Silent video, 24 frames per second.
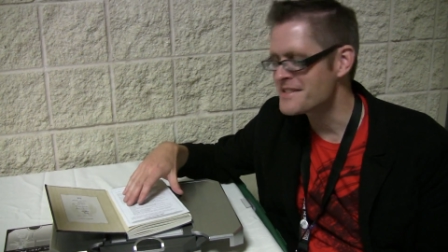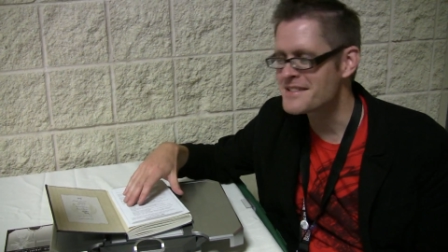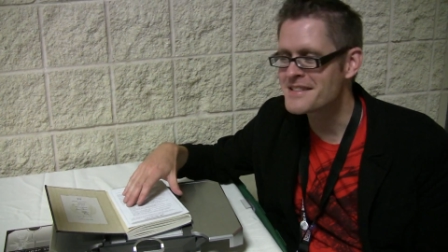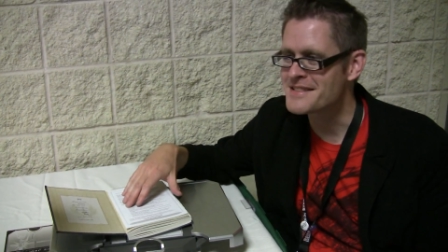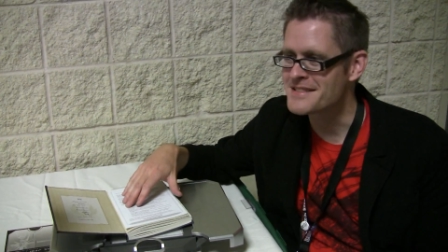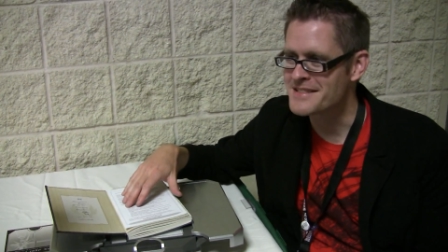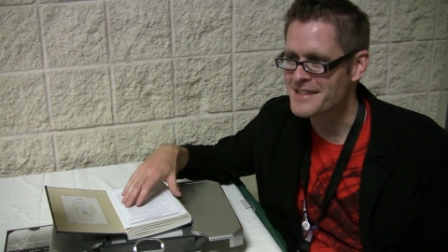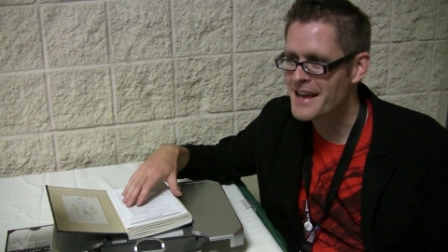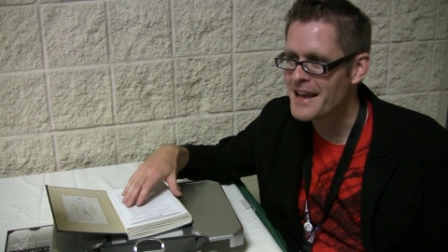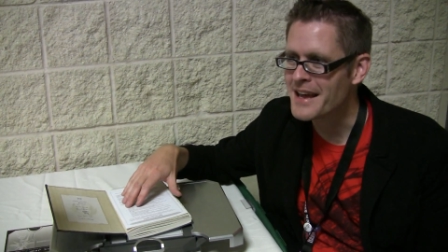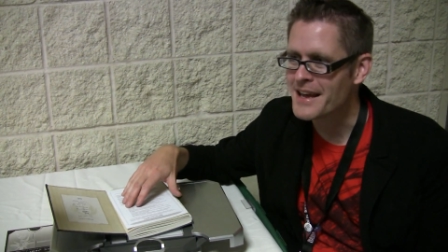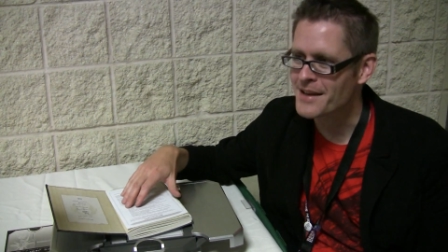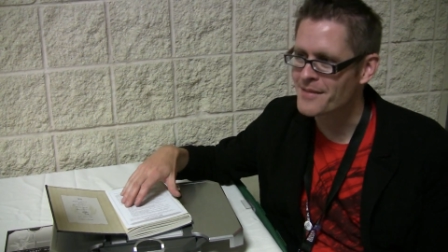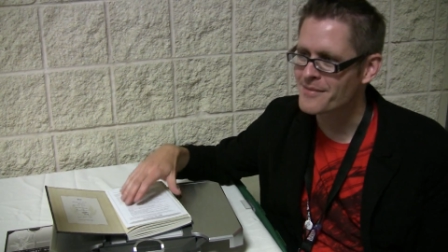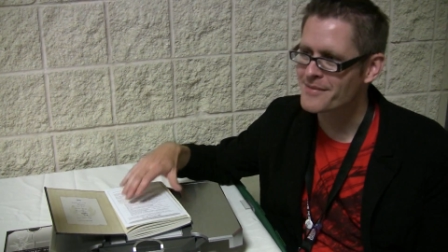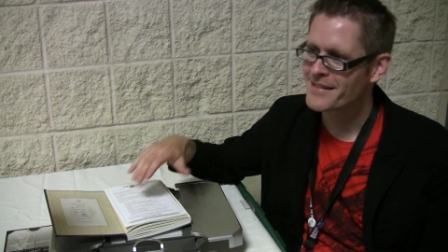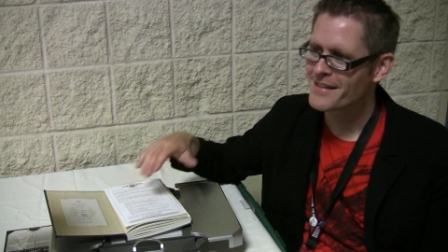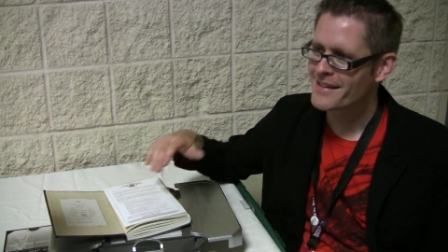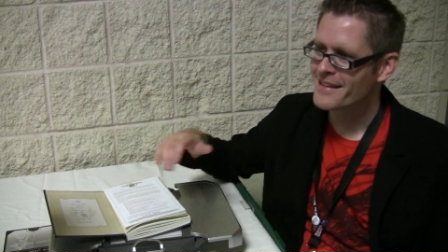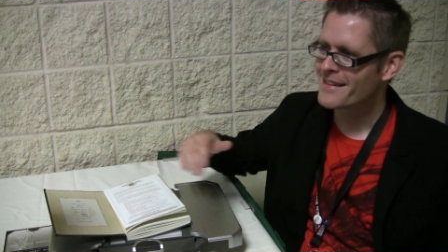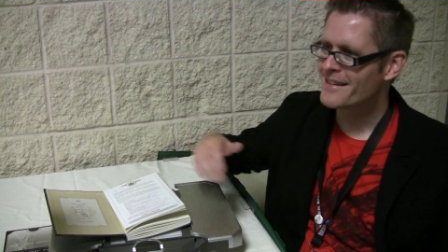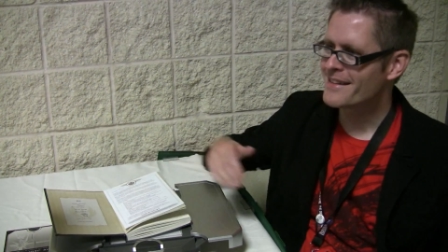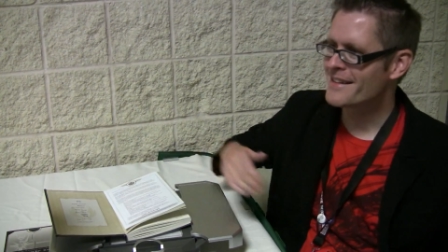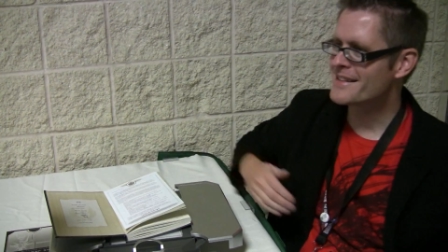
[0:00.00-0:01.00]
his name.
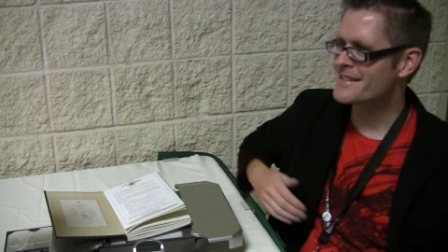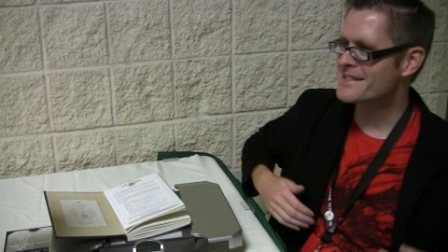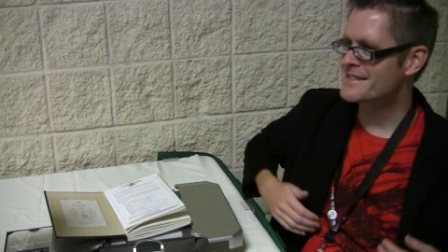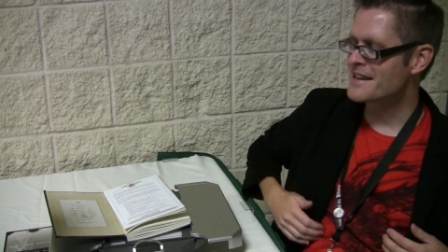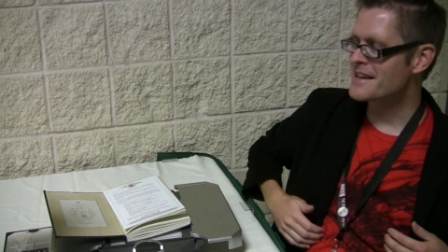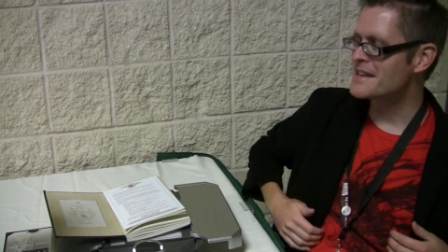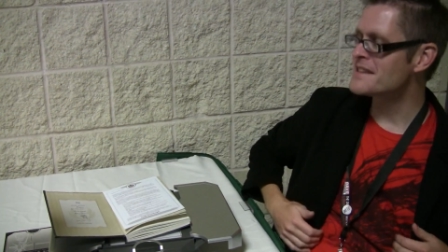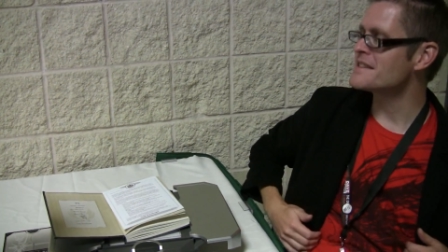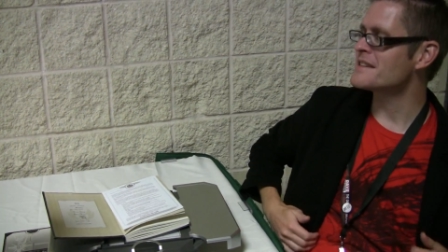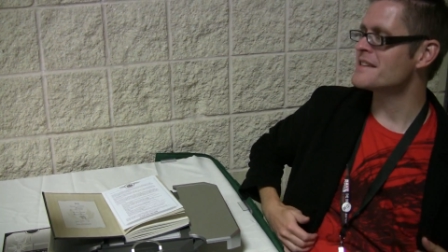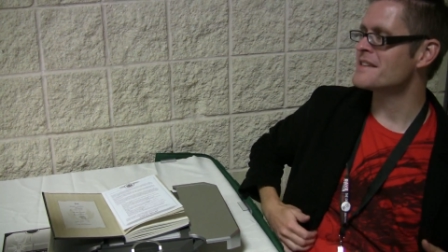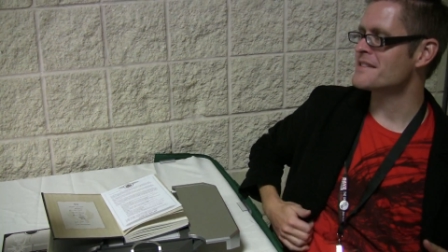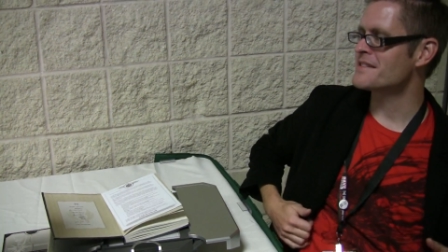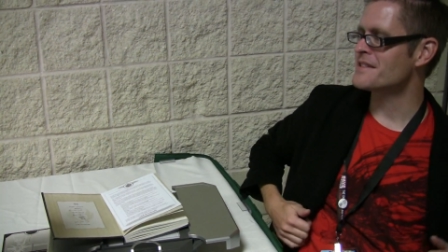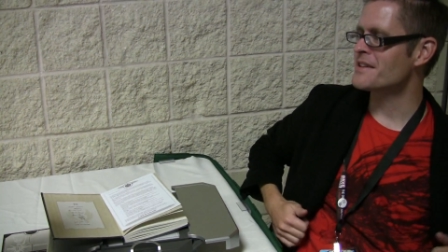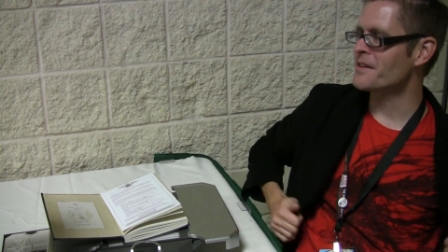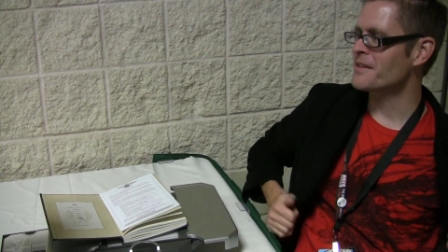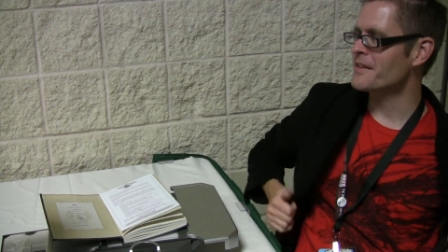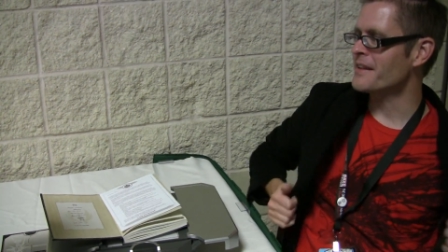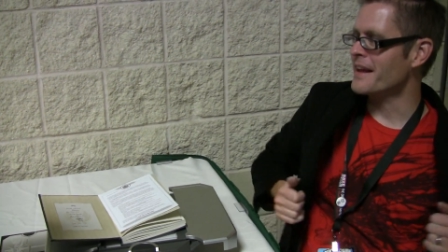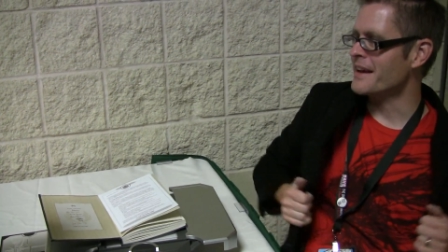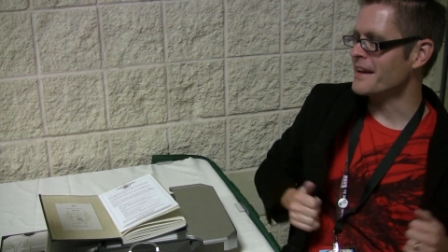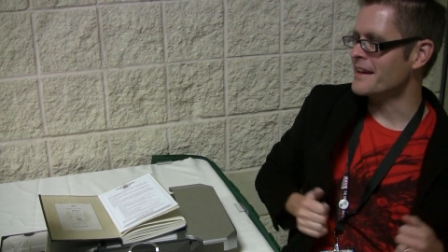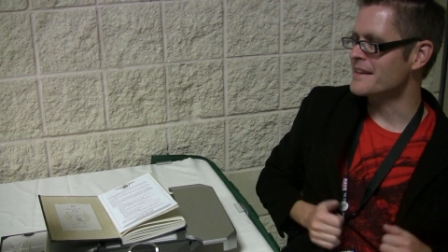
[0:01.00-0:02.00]
He's still
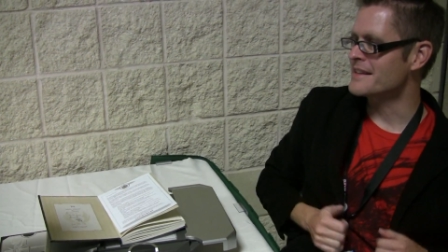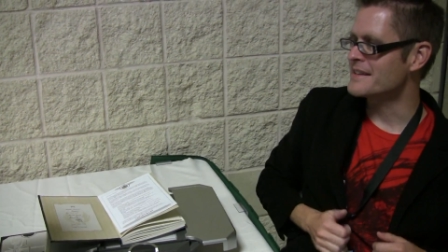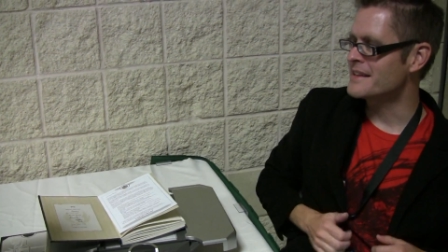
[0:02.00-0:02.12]
like a